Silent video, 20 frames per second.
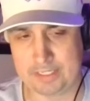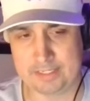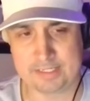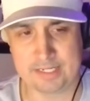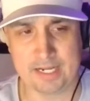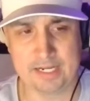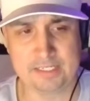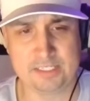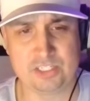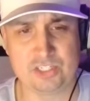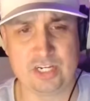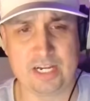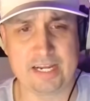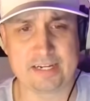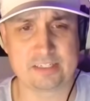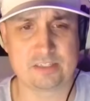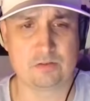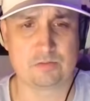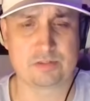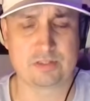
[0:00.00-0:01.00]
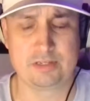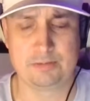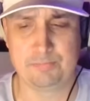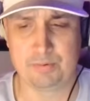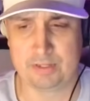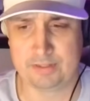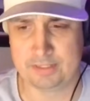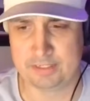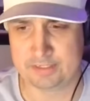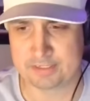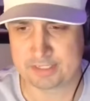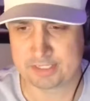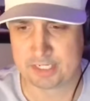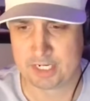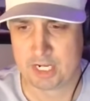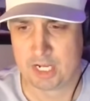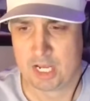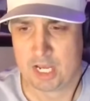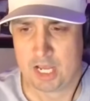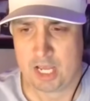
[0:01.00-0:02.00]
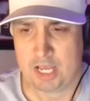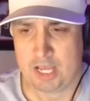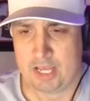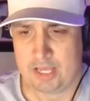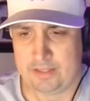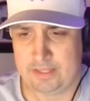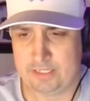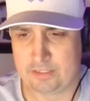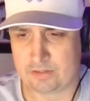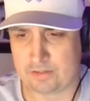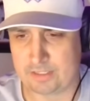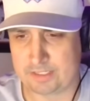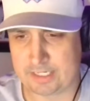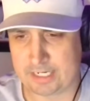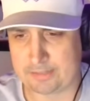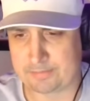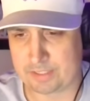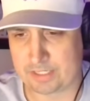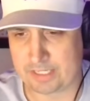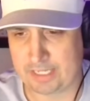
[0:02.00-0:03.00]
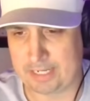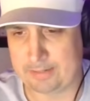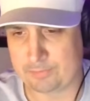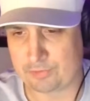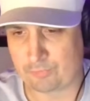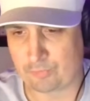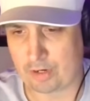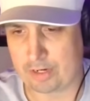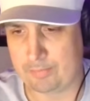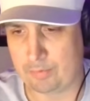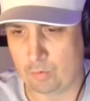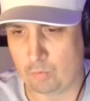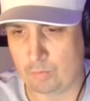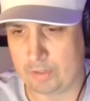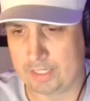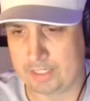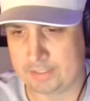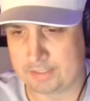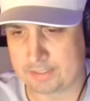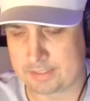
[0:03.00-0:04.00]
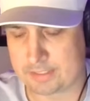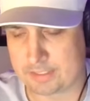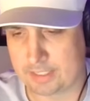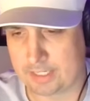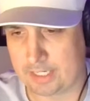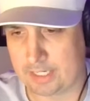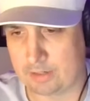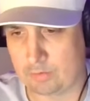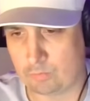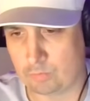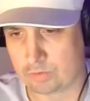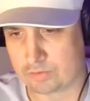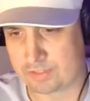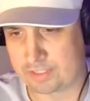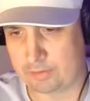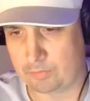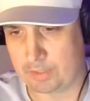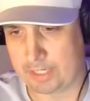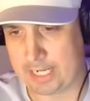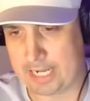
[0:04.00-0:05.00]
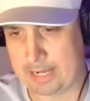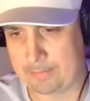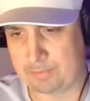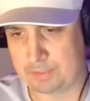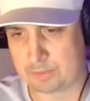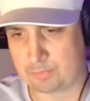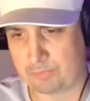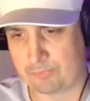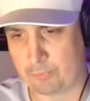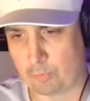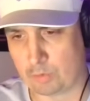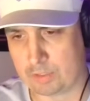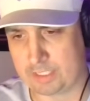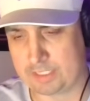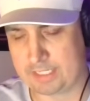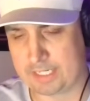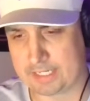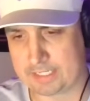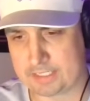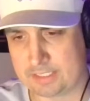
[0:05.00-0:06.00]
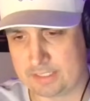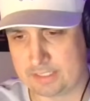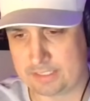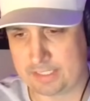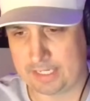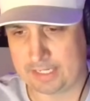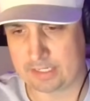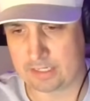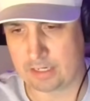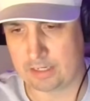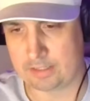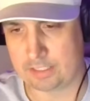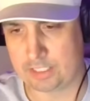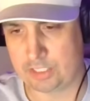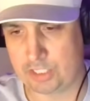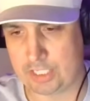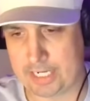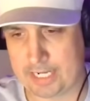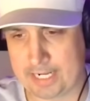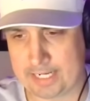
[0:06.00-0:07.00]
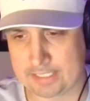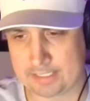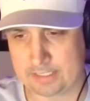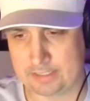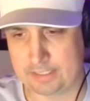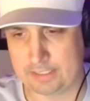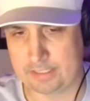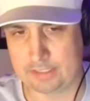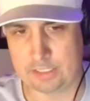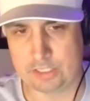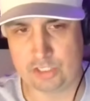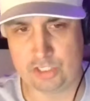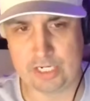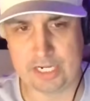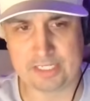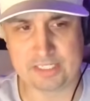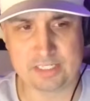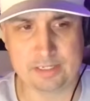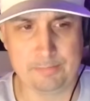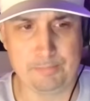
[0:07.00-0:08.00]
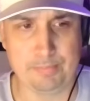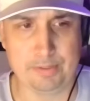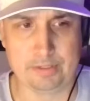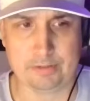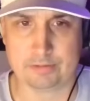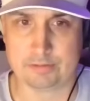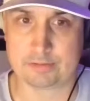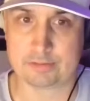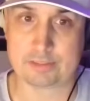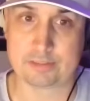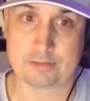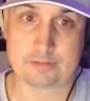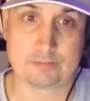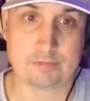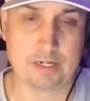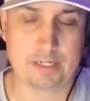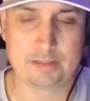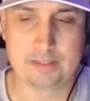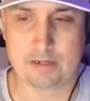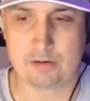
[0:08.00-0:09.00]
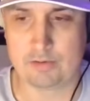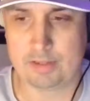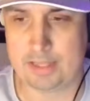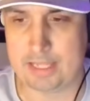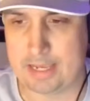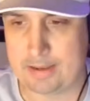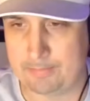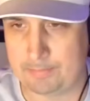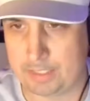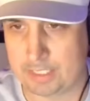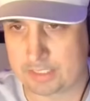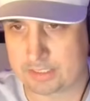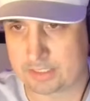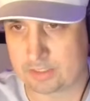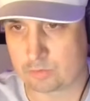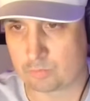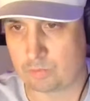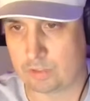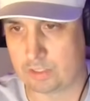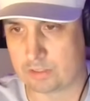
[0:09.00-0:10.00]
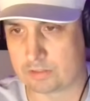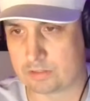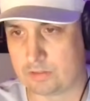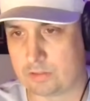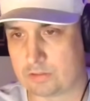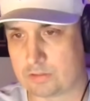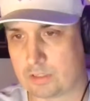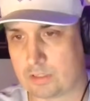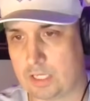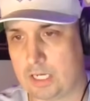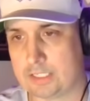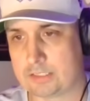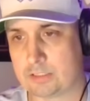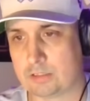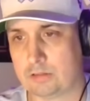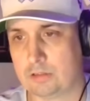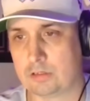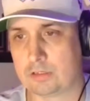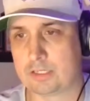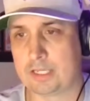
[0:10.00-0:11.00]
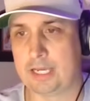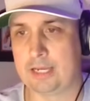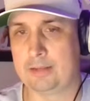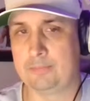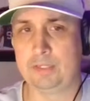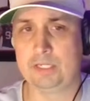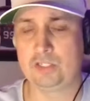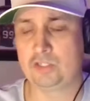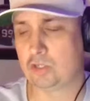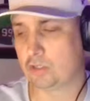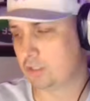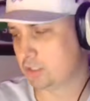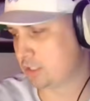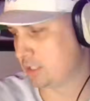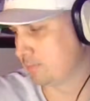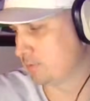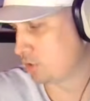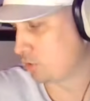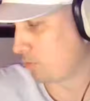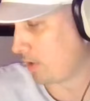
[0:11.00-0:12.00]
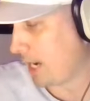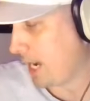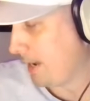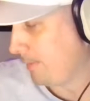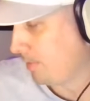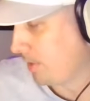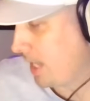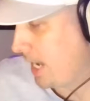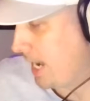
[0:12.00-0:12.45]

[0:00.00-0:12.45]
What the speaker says: And then Titans, Jags, don't sleep on this. These are the types of games Vrabel wins. We'll see what happens before the Texans take on the Jags. And then the Jets and Bills right there in that mix as well. So there's a lot to look at. Be sure to subscribe,